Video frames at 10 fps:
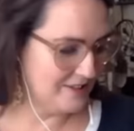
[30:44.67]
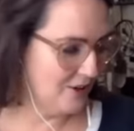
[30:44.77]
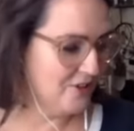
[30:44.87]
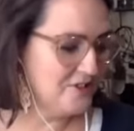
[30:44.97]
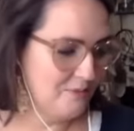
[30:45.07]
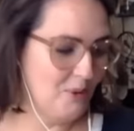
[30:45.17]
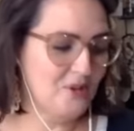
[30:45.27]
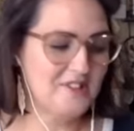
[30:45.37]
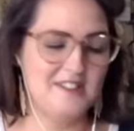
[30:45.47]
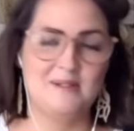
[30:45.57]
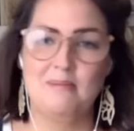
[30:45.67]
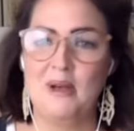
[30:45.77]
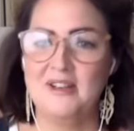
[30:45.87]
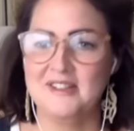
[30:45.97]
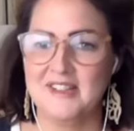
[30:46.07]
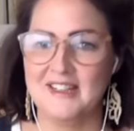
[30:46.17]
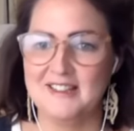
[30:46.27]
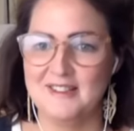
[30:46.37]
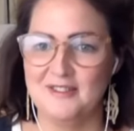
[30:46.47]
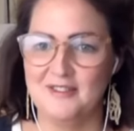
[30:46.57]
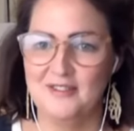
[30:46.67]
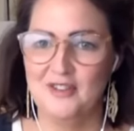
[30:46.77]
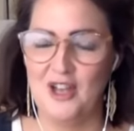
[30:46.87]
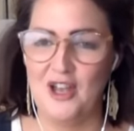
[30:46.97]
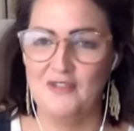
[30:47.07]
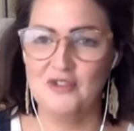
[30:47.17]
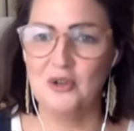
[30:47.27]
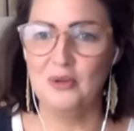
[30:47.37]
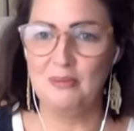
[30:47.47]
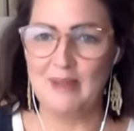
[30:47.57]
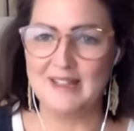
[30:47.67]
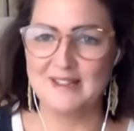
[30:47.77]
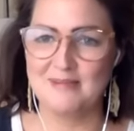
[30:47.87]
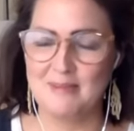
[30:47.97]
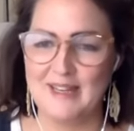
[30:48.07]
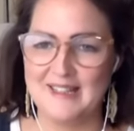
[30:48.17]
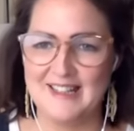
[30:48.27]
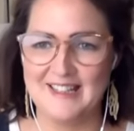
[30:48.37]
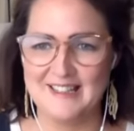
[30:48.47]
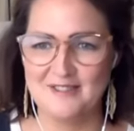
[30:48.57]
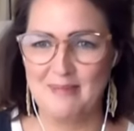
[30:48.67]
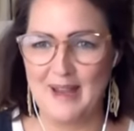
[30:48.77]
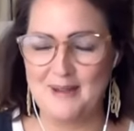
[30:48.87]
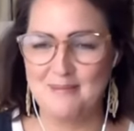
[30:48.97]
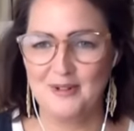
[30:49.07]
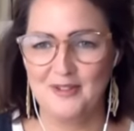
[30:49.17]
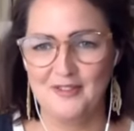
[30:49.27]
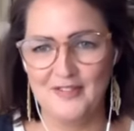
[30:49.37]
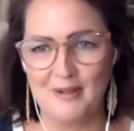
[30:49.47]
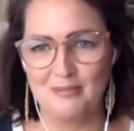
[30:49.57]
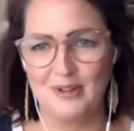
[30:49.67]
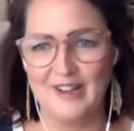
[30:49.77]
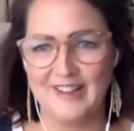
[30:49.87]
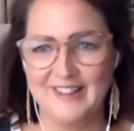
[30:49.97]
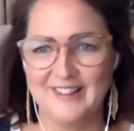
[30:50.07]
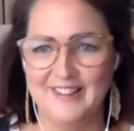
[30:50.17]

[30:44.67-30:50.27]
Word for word: there's lots of boxes and baskets of of torn bits and pieces of paper and fabric.